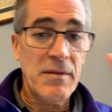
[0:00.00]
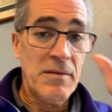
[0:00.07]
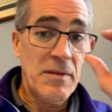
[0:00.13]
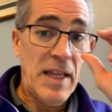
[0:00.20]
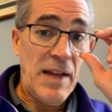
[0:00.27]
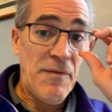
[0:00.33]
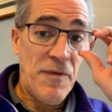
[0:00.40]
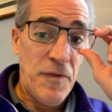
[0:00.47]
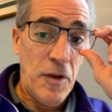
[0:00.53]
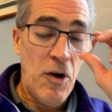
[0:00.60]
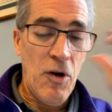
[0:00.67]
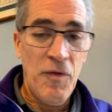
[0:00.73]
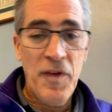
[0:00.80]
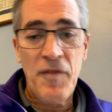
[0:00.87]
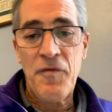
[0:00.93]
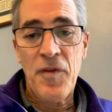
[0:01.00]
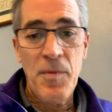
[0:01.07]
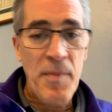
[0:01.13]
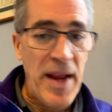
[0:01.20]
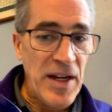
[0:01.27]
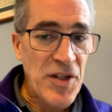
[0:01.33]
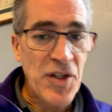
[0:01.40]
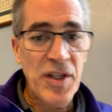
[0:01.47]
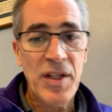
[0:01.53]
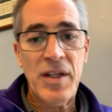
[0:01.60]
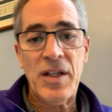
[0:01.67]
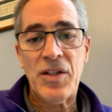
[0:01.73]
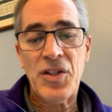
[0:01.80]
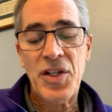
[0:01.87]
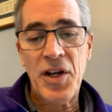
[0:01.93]
that flow of information
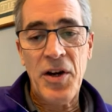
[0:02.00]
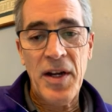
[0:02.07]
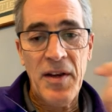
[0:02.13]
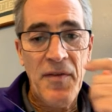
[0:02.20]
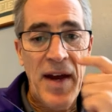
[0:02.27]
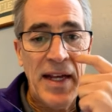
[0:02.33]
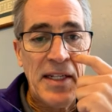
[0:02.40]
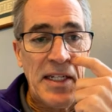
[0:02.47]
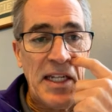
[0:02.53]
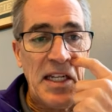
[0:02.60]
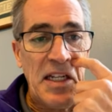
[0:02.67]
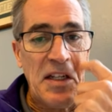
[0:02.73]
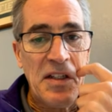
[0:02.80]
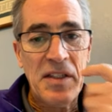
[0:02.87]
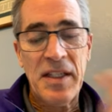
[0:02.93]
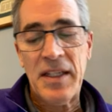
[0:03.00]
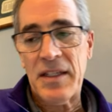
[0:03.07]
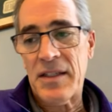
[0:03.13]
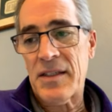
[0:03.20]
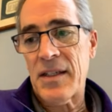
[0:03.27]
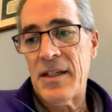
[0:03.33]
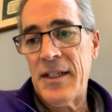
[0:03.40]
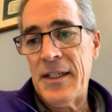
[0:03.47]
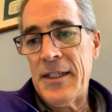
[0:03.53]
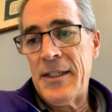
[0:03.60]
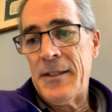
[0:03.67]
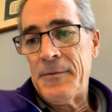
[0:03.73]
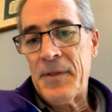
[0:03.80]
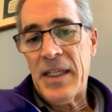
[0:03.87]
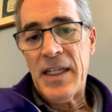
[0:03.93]
and sharing of ideas
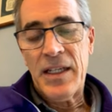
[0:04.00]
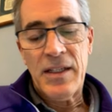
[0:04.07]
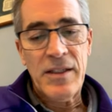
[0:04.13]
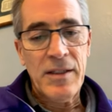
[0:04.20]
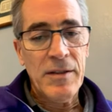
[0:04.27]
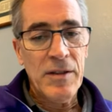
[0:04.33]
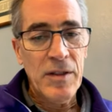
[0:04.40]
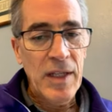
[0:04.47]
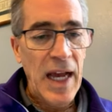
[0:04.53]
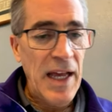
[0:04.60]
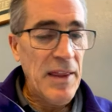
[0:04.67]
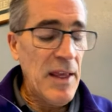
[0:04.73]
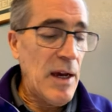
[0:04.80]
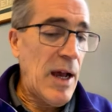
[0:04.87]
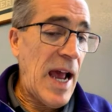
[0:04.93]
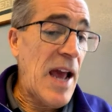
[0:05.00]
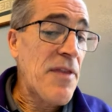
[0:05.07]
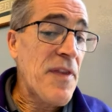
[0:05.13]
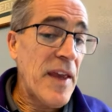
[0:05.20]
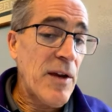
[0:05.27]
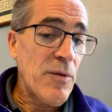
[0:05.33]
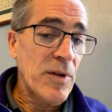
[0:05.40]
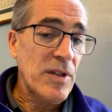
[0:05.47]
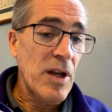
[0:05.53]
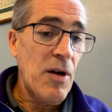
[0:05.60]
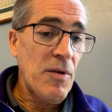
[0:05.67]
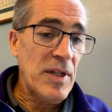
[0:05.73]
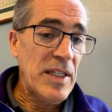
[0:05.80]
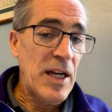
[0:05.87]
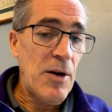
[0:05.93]
is I think what's
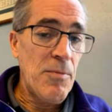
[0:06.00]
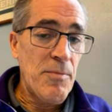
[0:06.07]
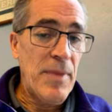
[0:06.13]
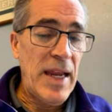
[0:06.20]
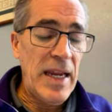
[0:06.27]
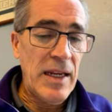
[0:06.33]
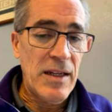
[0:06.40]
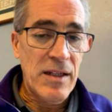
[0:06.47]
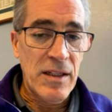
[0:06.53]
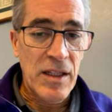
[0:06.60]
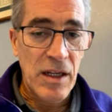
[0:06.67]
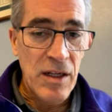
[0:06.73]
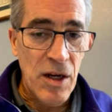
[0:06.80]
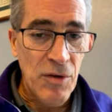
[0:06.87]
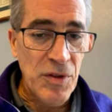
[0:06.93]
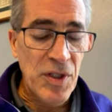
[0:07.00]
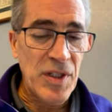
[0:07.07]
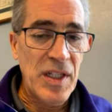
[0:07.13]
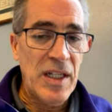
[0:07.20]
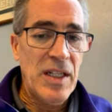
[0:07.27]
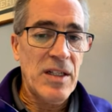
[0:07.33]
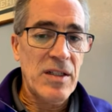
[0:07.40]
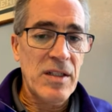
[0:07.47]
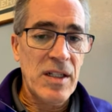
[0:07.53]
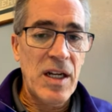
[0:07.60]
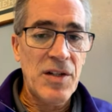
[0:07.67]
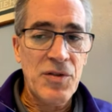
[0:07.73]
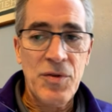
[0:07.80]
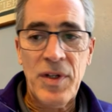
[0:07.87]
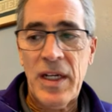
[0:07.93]
always helped make the coaches in this
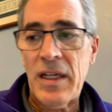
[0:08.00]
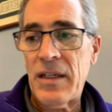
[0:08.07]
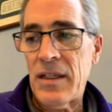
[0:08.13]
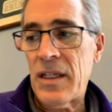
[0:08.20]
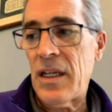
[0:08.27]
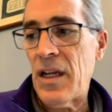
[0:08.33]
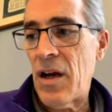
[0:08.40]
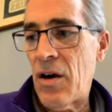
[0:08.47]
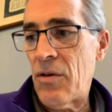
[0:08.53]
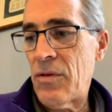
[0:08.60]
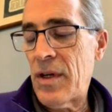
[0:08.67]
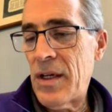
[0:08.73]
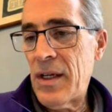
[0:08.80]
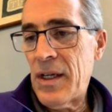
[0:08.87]
country, you know,